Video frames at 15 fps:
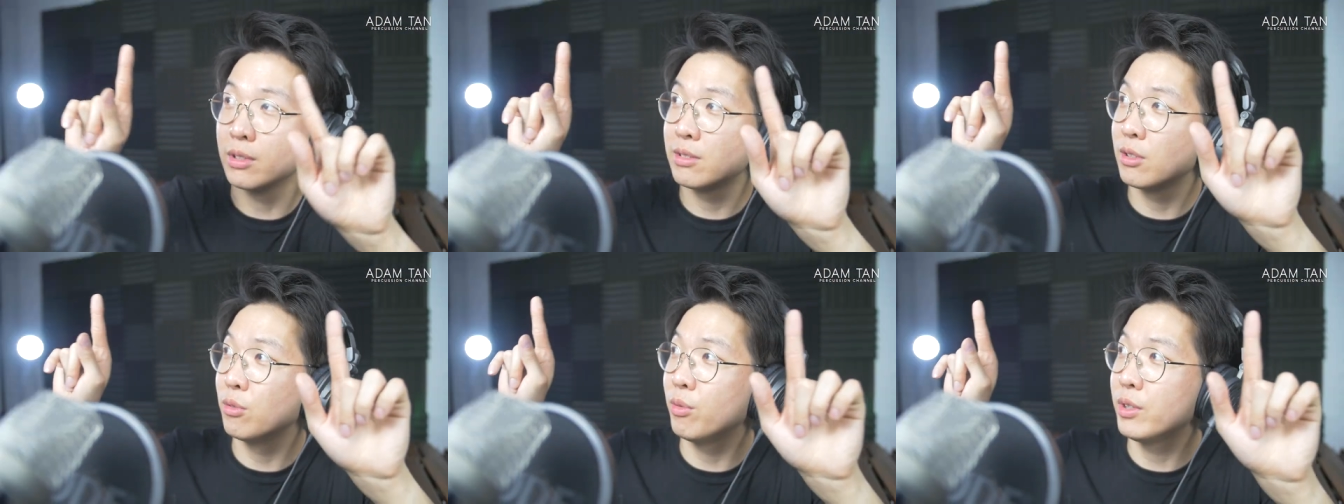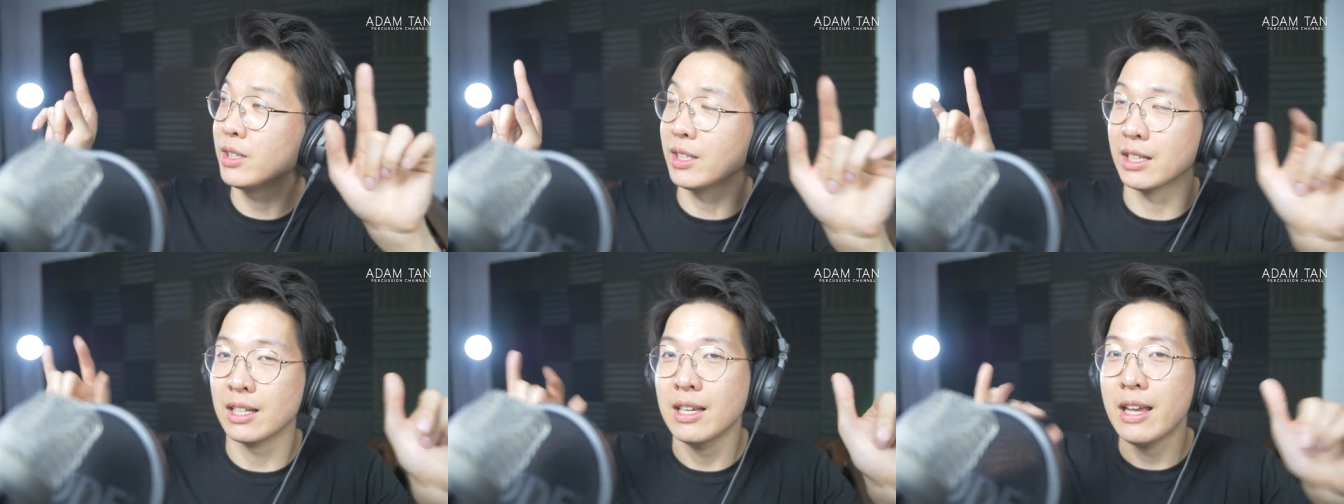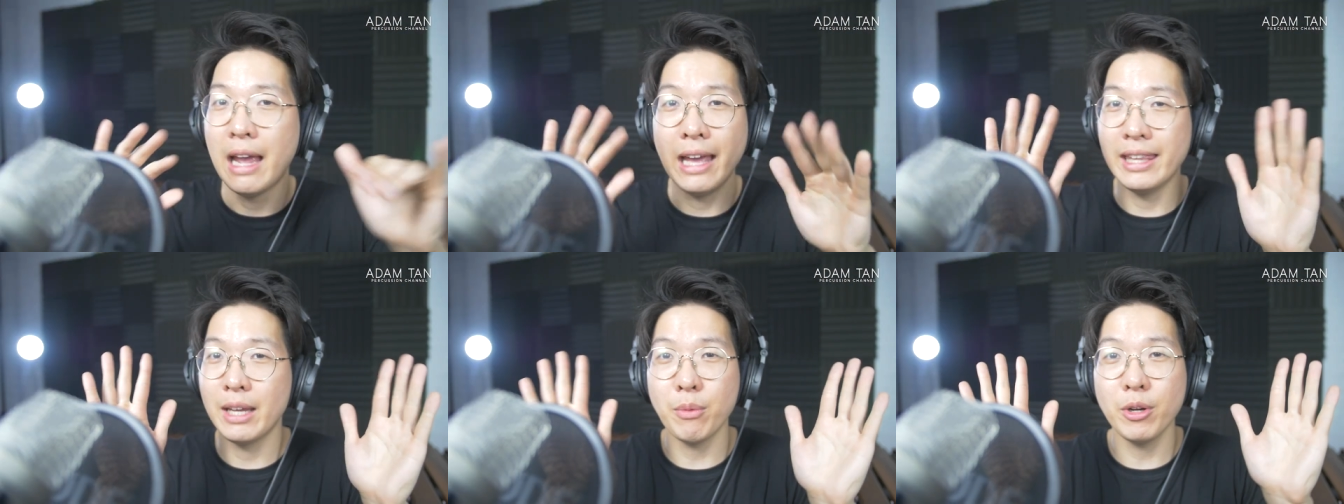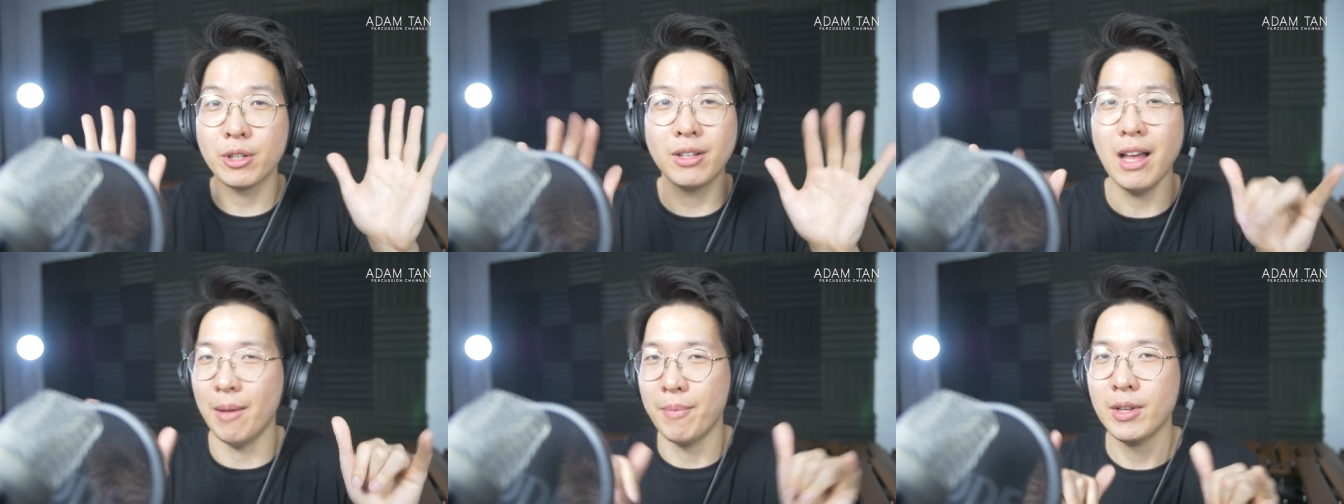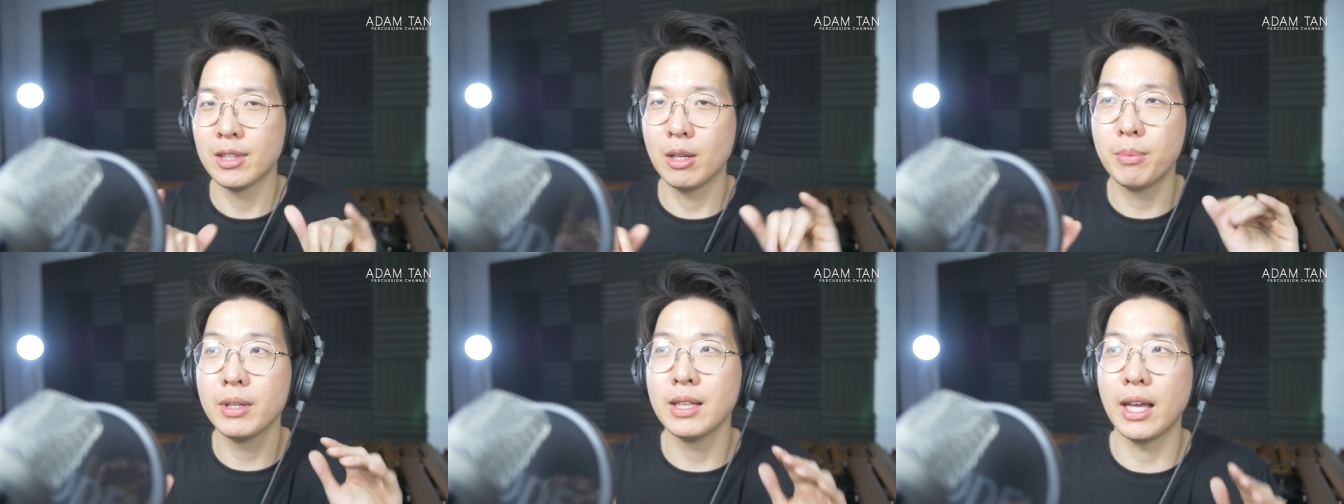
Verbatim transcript: it's still ringing, and they won't clap. They'll be